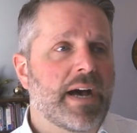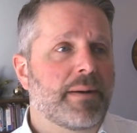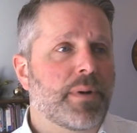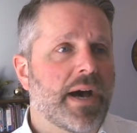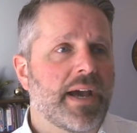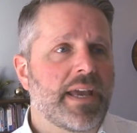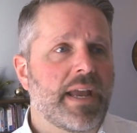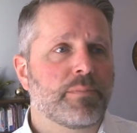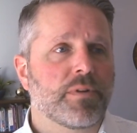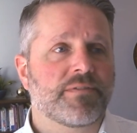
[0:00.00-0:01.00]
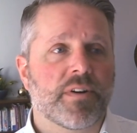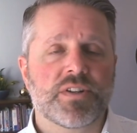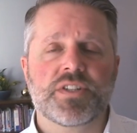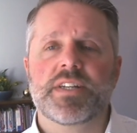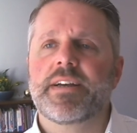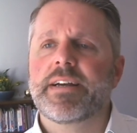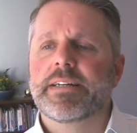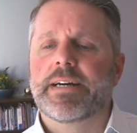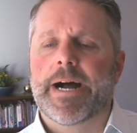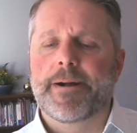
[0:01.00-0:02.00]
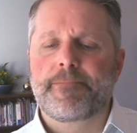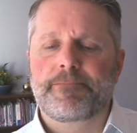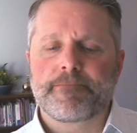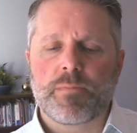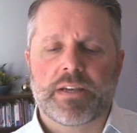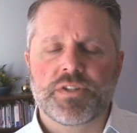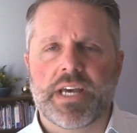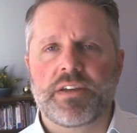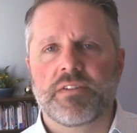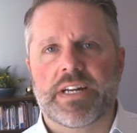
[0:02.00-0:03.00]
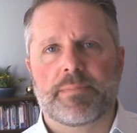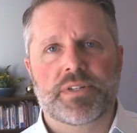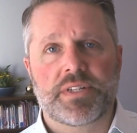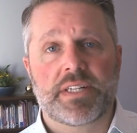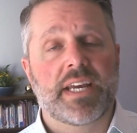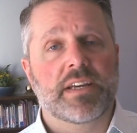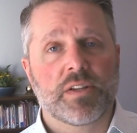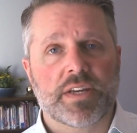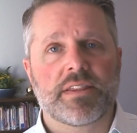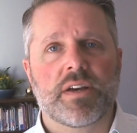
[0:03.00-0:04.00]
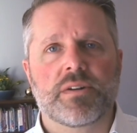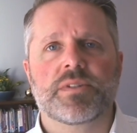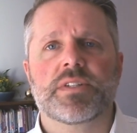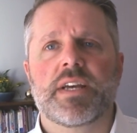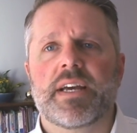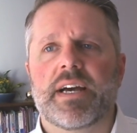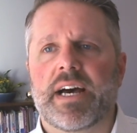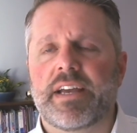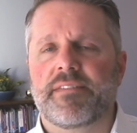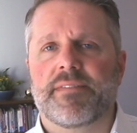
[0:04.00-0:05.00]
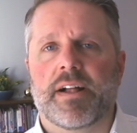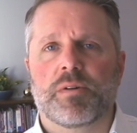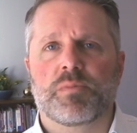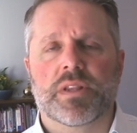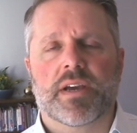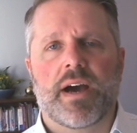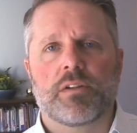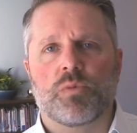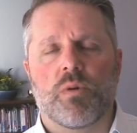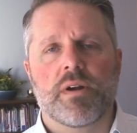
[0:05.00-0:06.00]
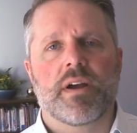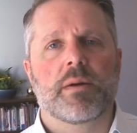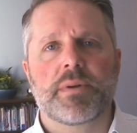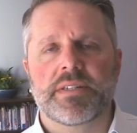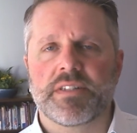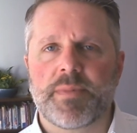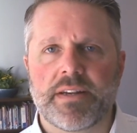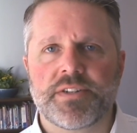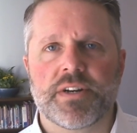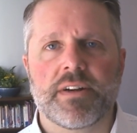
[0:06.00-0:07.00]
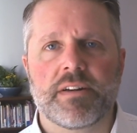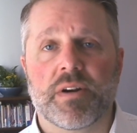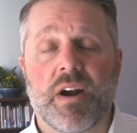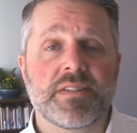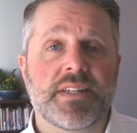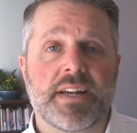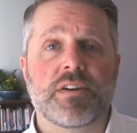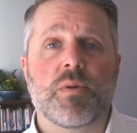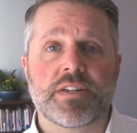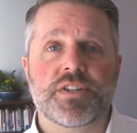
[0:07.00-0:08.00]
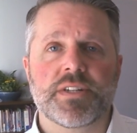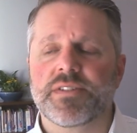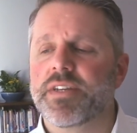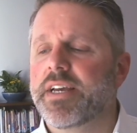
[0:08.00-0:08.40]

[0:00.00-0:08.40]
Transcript: by April 1st. So that you have an opportunity to take a look at those and follow up with Kyle Warren, our business manager, in regards to any questions.